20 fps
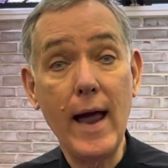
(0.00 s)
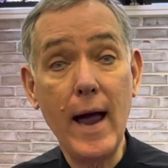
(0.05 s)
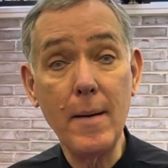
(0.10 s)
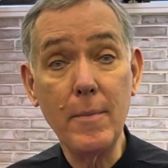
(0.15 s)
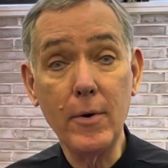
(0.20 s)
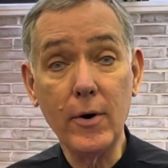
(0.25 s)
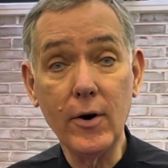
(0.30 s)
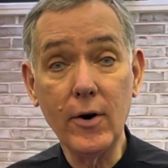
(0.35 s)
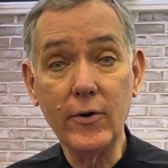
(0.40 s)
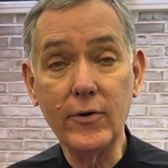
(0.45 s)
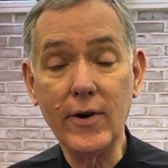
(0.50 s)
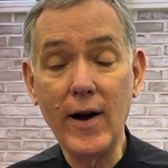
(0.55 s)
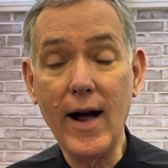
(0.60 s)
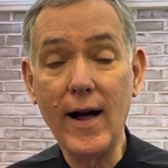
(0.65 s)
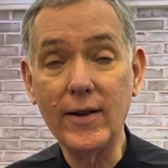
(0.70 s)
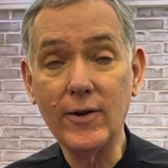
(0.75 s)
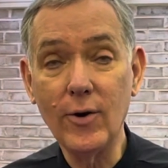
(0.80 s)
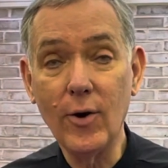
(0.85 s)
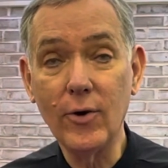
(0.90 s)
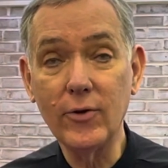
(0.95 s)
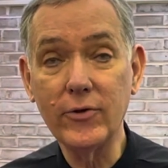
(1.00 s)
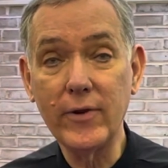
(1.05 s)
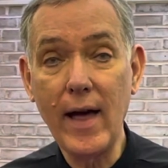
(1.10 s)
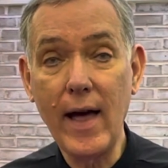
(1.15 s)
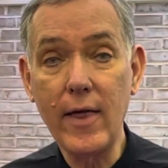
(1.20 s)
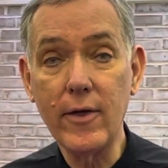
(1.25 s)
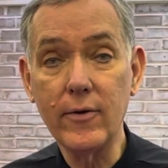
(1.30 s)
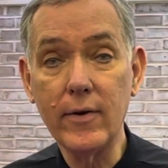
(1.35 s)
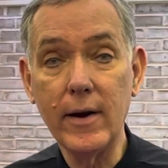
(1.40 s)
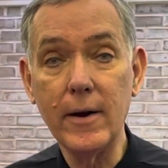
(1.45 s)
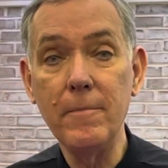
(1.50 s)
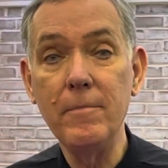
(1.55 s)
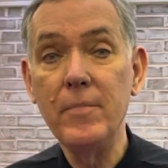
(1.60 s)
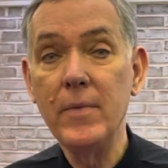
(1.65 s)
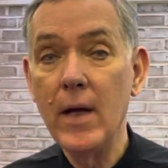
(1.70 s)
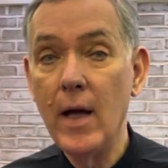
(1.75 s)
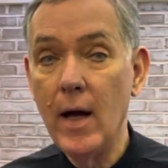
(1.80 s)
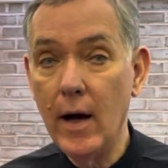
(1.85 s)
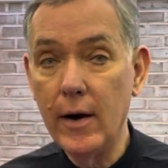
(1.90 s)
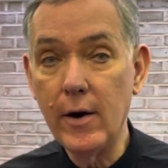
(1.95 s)
Hamburgers and Hot Dogs gathering,
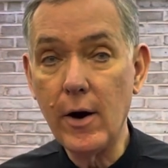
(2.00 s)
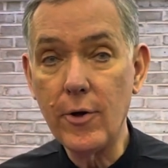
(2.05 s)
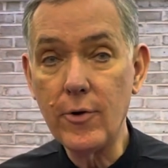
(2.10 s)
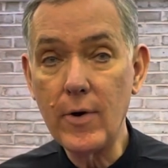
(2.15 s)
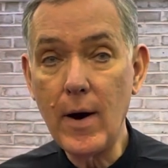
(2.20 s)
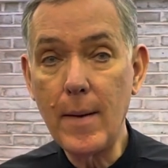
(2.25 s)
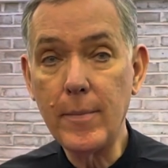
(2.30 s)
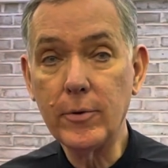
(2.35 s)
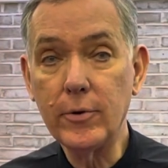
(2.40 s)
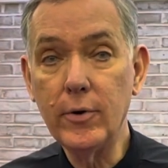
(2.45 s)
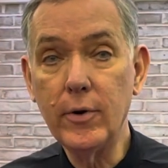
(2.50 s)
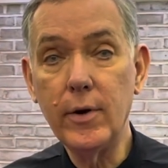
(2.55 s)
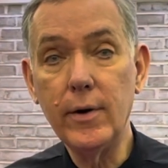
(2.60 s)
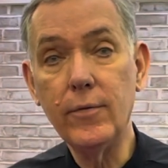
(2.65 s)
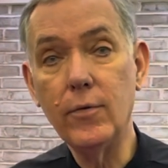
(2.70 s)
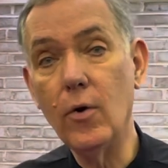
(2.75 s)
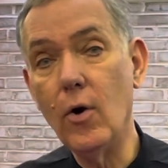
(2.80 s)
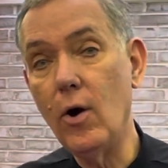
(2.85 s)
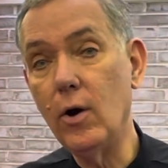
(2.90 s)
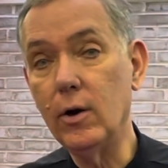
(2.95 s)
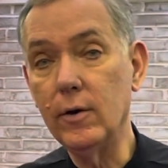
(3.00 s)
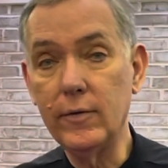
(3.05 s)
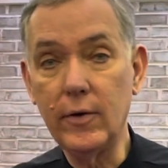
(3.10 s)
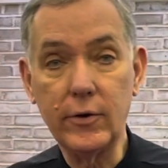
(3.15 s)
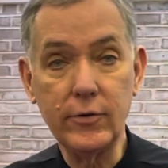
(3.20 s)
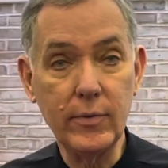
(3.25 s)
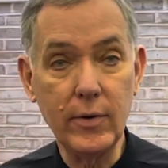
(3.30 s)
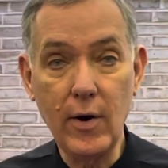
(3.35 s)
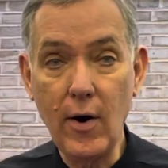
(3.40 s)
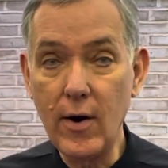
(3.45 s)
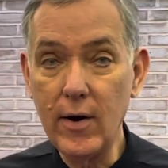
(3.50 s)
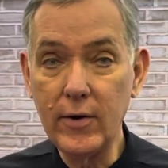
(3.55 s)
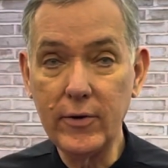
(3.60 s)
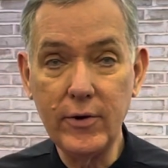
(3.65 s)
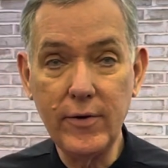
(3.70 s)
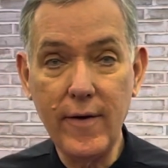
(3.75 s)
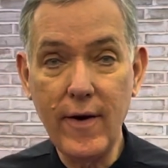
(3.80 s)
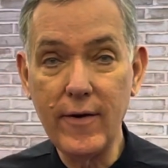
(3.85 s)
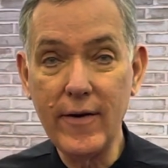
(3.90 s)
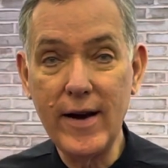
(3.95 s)
another opportunity for all of us, regardless
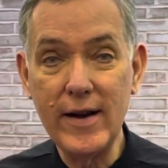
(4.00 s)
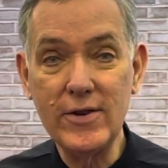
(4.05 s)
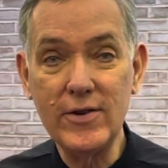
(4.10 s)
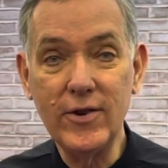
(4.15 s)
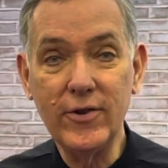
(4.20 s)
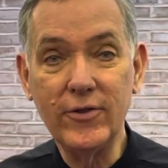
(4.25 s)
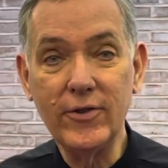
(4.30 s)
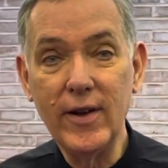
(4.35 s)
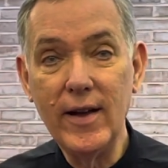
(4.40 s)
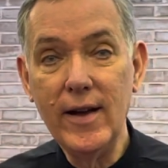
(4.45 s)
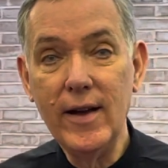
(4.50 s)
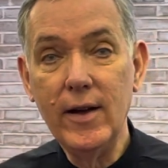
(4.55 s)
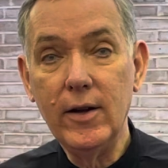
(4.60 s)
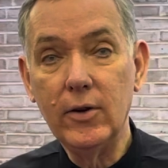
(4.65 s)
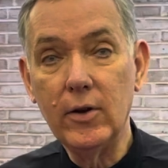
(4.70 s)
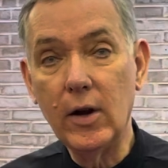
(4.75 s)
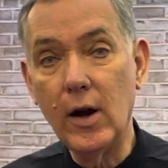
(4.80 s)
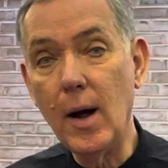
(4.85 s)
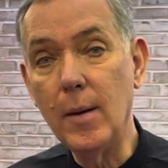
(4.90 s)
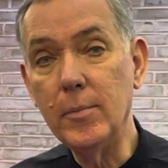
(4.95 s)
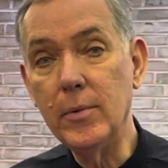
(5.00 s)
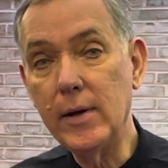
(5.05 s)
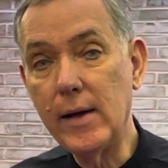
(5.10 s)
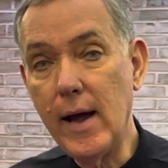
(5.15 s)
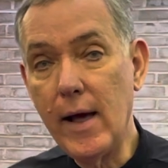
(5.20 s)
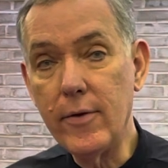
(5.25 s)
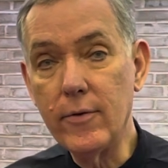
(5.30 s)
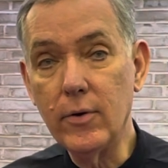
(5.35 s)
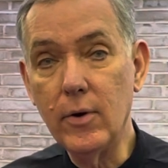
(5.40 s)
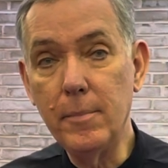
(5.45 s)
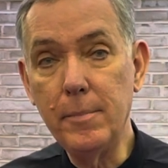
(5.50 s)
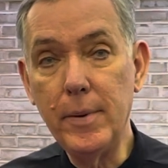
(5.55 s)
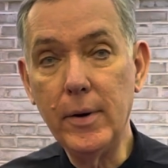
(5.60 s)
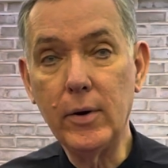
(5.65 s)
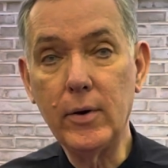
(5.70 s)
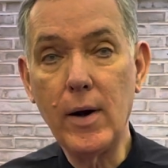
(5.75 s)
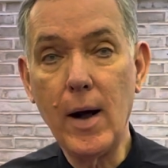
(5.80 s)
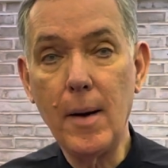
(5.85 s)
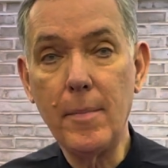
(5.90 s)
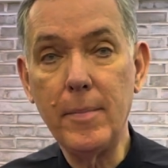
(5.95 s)
of our ages, to come together and
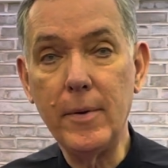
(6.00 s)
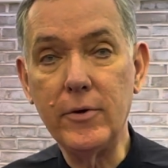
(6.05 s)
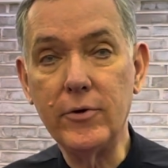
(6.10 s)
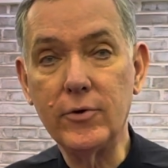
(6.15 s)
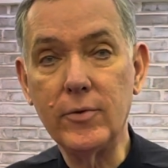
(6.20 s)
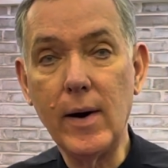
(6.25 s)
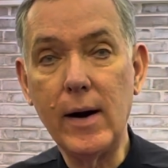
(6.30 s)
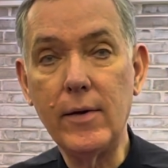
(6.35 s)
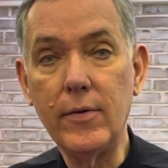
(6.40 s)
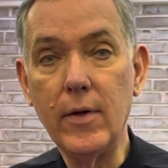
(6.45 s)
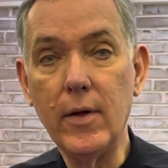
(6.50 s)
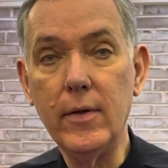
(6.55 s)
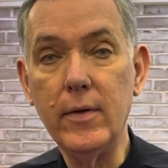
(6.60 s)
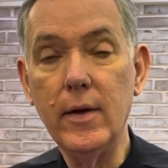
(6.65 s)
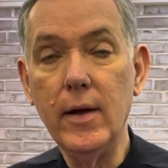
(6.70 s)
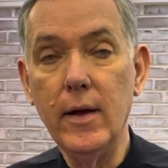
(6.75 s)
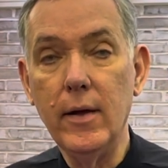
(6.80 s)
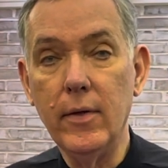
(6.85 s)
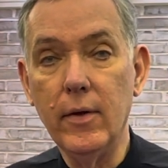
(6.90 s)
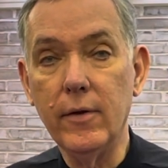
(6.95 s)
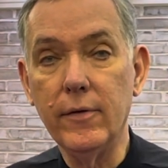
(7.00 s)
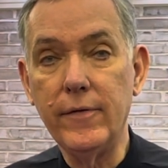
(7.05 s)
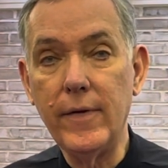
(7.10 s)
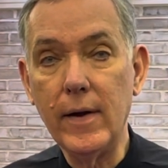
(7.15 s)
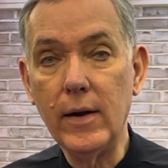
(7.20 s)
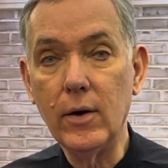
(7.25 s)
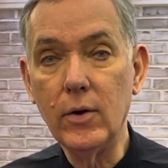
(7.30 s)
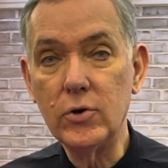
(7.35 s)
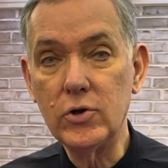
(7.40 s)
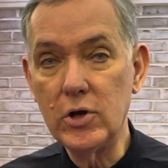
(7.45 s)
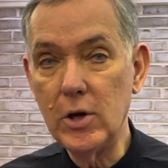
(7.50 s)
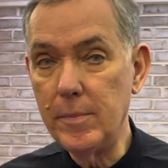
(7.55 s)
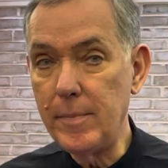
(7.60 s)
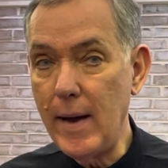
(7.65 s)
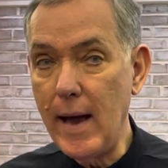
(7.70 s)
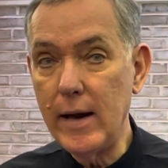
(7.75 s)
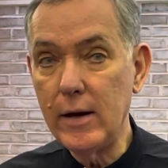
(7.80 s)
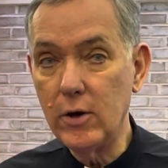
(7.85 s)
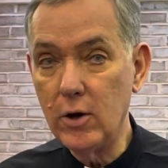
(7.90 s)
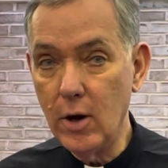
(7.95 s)
build up and strengthen the fellowship
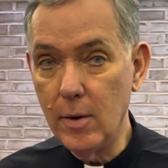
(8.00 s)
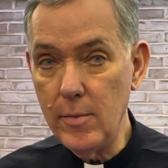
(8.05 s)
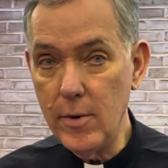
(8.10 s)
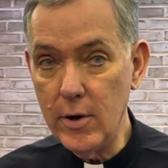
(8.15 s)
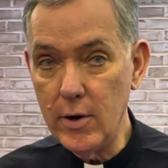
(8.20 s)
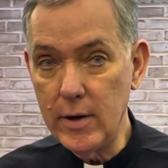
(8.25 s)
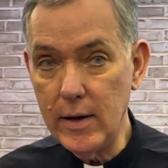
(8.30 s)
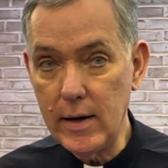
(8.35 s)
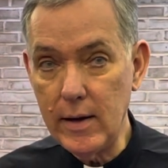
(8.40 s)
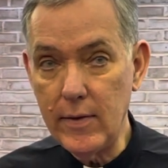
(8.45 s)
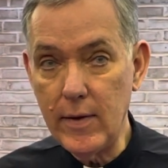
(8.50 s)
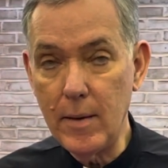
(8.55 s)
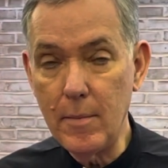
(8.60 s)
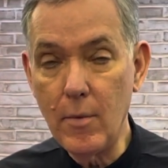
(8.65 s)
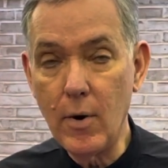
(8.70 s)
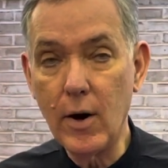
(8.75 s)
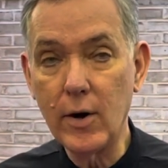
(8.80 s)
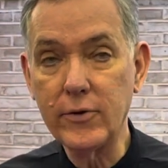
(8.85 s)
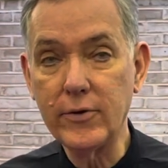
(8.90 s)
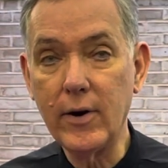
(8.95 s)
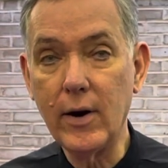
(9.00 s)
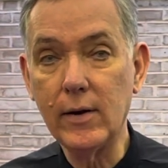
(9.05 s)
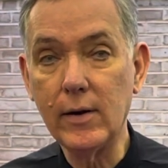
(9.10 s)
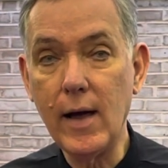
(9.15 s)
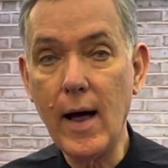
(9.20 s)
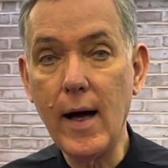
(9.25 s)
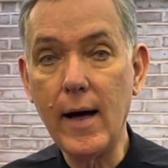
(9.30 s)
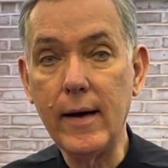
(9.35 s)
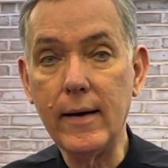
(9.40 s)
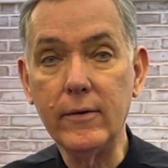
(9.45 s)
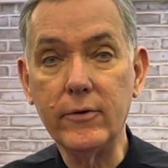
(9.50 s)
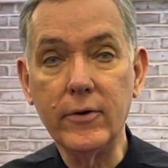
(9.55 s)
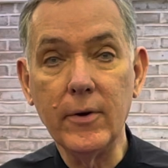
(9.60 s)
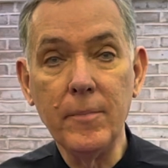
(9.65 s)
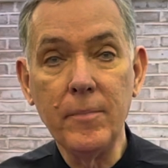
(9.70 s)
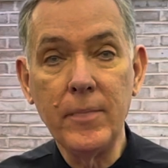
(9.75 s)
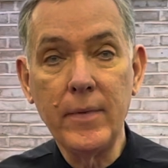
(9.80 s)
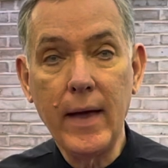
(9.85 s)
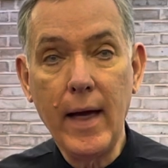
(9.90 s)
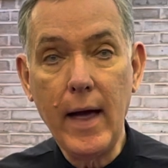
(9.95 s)
and community that marks our lives
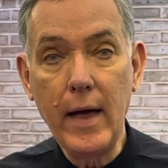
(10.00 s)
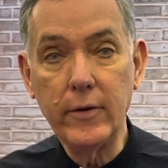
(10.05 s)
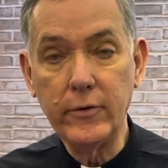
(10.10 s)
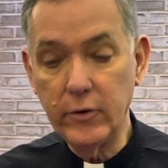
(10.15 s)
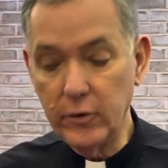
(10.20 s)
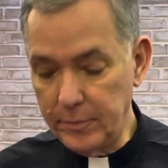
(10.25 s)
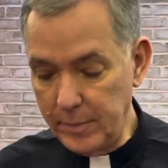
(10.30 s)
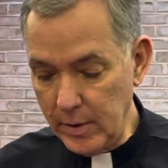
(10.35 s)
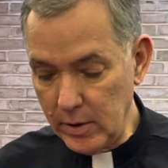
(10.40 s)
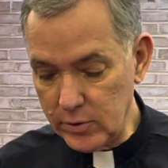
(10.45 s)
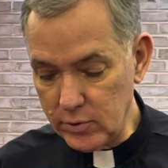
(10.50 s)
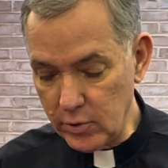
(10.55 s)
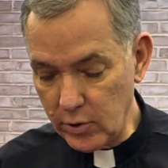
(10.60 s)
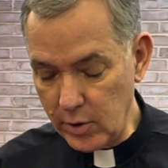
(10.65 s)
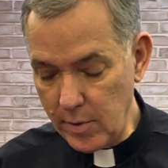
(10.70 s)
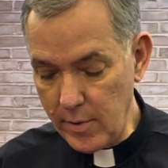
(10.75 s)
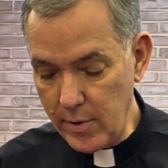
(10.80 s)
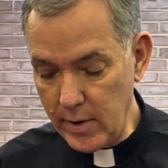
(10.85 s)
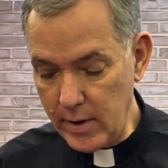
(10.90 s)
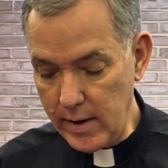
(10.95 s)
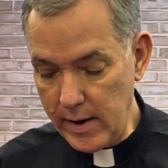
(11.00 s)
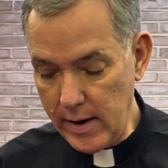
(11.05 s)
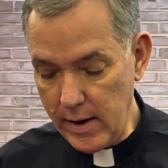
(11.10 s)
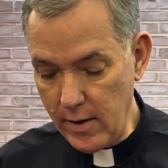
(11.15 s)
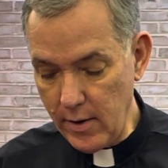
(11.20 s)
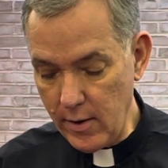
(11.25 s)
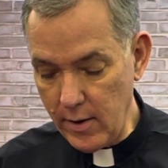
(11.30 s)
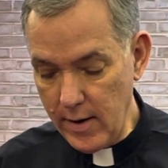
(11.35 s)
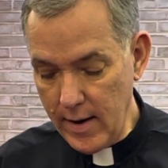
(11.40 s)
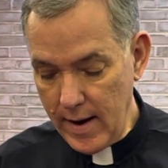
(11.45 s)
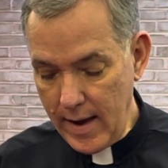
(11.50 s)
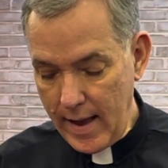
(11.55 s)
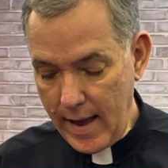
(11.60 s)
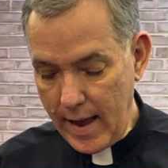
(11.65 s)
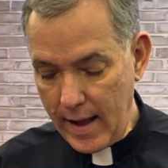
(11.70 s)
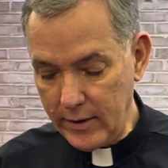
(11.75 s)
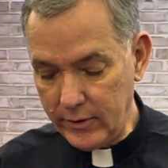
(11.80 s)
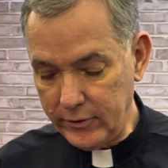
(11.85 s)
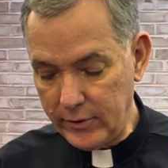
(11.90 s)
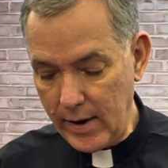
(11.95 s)
as a spiritual community here
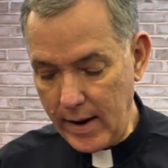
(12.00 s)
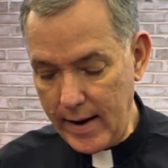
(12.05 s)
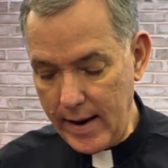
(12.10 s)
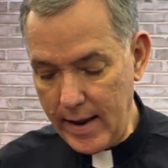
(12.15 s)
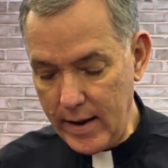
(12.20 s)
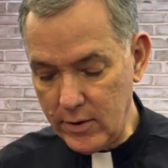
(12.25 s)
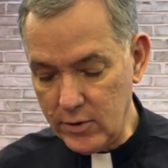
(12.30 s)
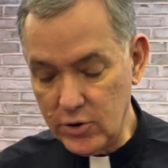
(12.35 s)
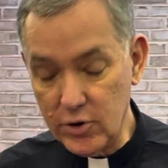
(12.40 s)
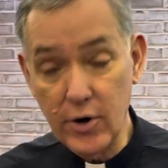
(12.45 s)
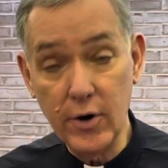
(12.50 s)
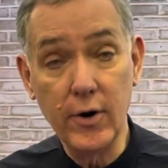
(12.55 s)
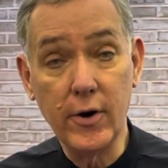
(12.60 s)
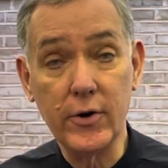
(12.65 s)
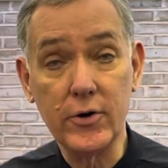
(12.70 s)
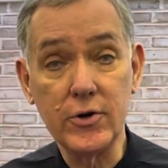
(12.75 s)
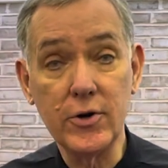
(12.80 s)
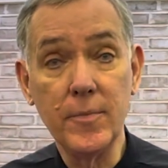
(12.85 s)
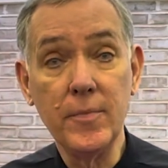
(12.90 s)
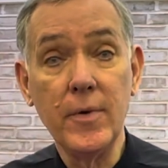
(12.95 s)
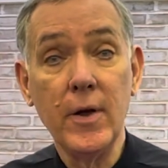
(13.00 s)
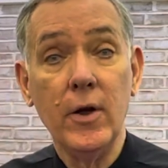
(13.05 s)
at St. Anne Church.